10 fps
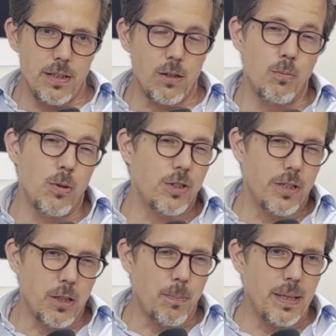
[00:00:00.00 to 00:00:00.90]
almost
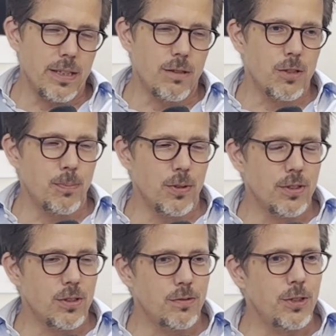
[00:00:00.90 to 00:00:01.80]
psychopathic
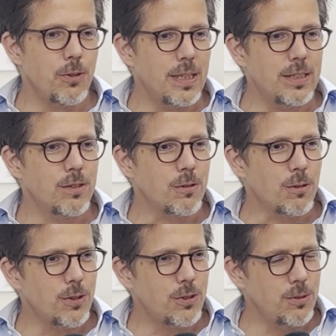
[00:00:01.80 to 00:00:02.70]
response of the US, of
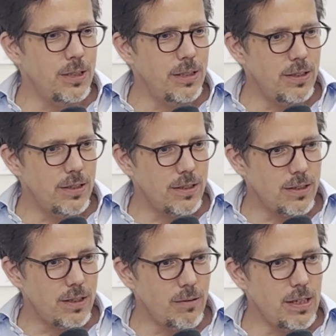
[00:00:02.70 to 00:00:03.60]
course, to the
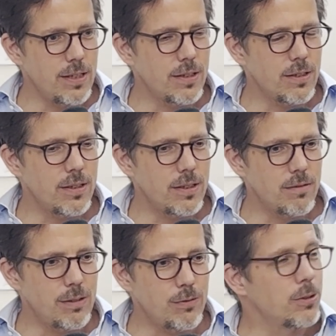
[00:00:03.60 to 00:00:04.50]
Iranian
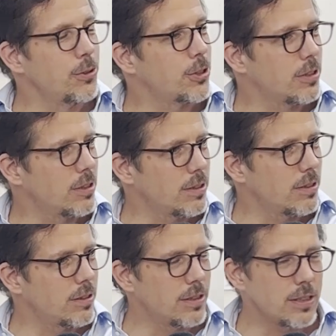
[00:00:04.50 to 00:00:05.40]
revolution,
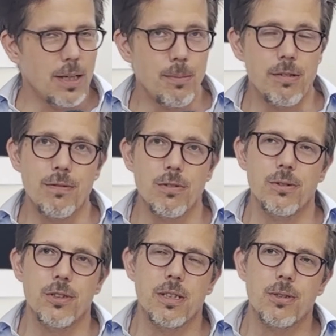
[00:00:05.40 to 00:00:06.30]
the Islamic
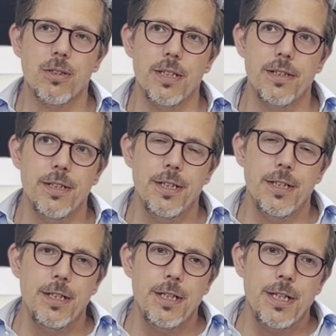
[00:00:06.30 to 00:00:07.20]
revolution,
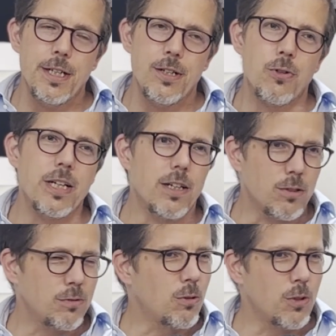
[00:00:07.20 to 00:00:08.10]

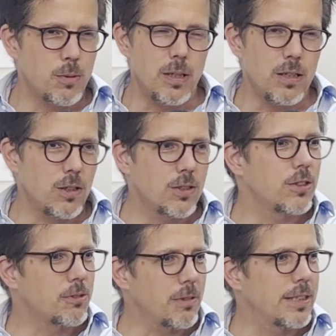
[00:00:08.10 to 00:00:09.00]
triggered, of course, by the
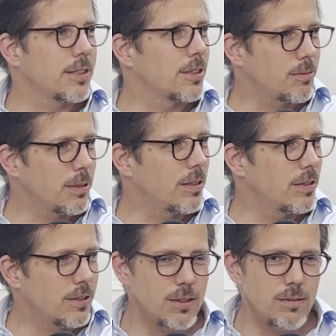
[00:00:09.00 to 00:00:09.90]
hostage crisis, where
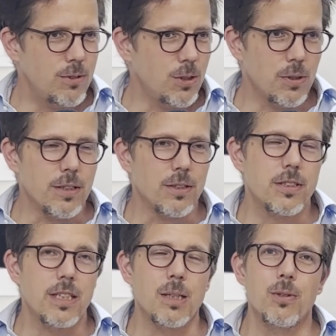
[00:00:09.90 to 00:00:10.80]
it's totally
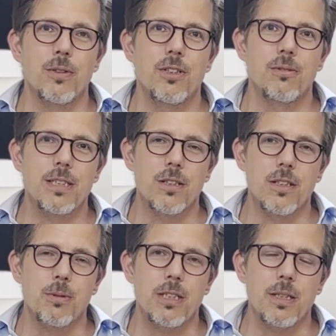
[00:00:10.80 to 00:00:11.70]
understandable the US
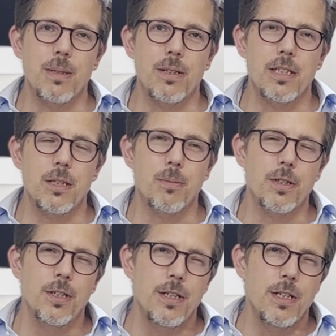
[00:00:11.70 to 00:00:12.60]
got upset about that.
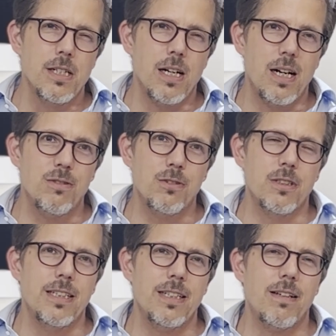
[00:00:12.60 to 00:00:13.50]
But
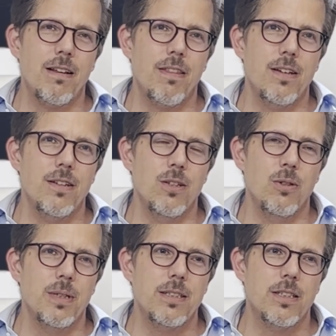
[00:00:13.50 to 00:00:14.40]
after that, I think the
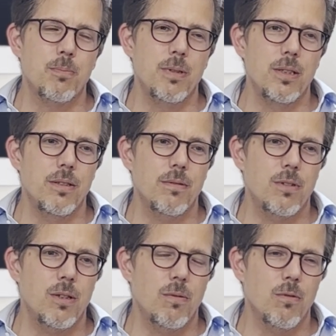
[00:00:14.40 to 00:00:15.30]
US has been
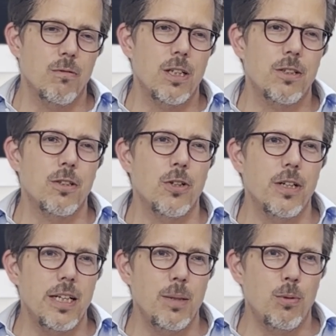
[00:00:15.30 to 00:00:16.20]
rather
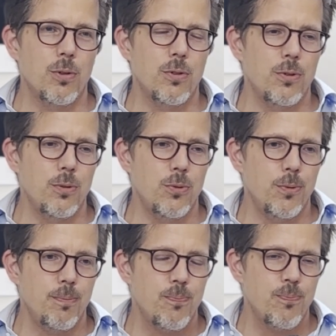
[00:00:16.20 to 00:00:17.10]
unable
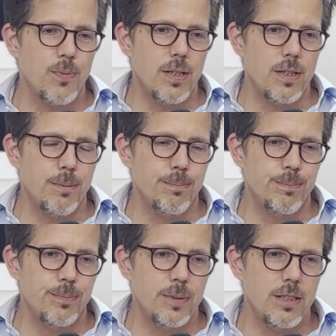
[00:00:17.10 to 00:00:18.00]
to
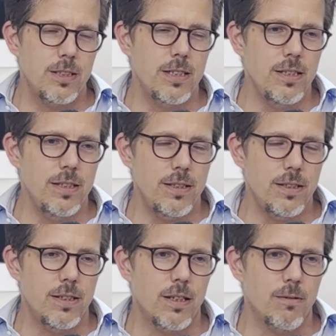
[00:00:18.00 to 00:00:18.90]

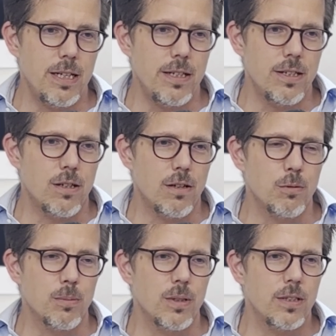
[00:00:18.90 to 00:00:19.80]
see the Iranian
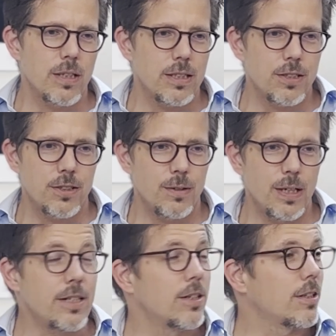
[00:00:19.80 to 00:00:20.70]
government as
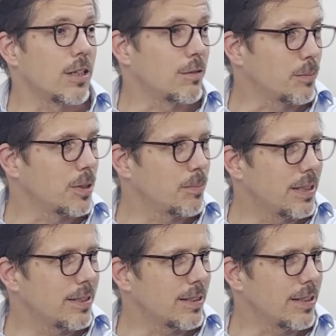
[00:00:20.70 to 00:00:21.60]
any other government,
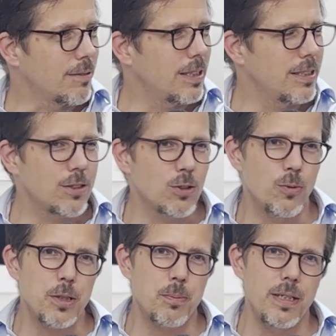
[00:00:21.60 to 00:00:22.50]
basically, right? It's
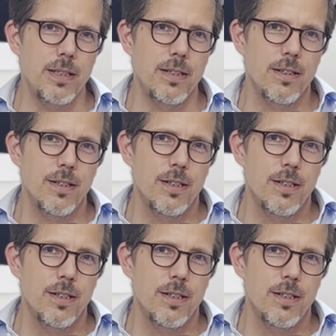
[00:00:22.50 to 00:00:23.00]
always been